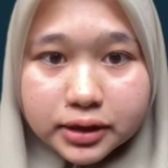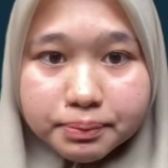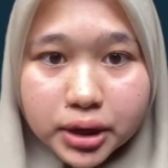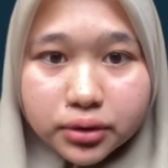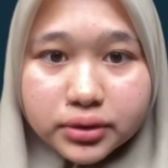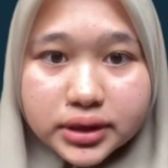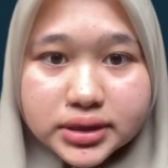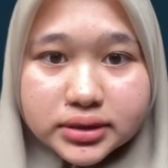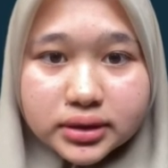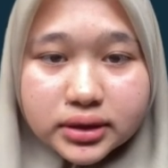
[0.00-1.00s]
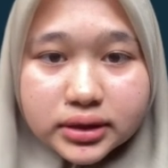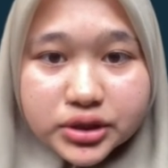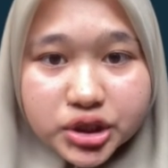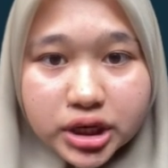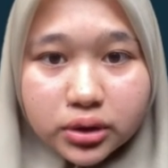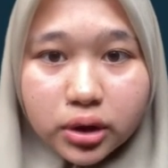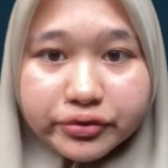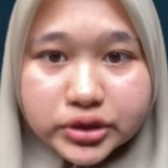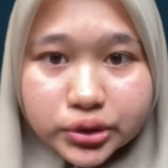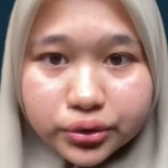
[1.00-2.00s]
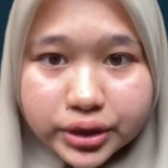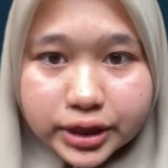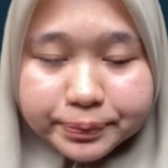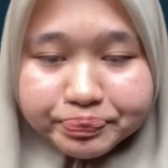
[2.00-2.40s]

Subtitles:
about the trade of theory.